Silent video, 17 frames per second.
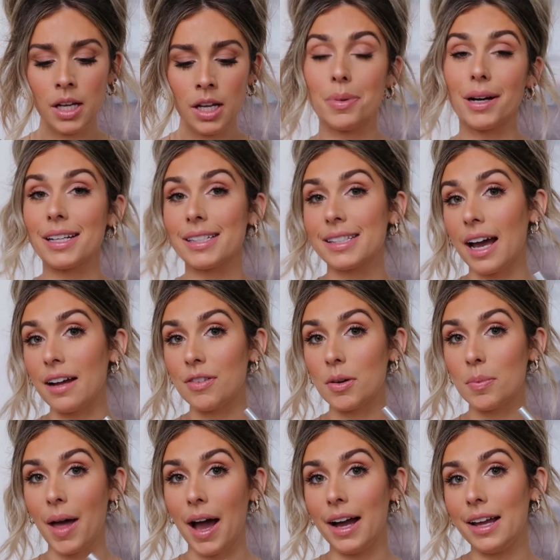But aside
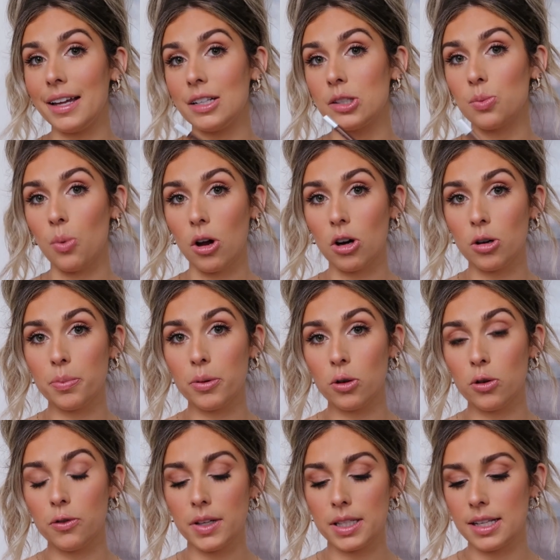from that, it is
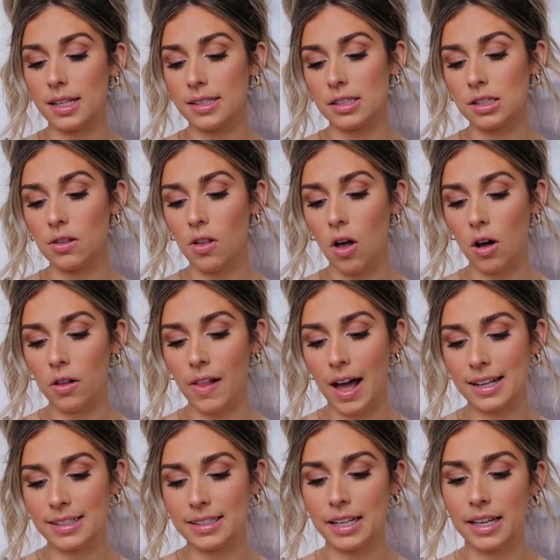waterproof. It says it's long
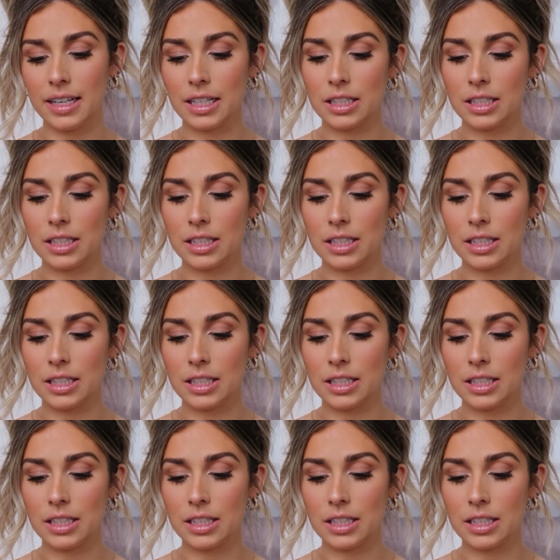lasting.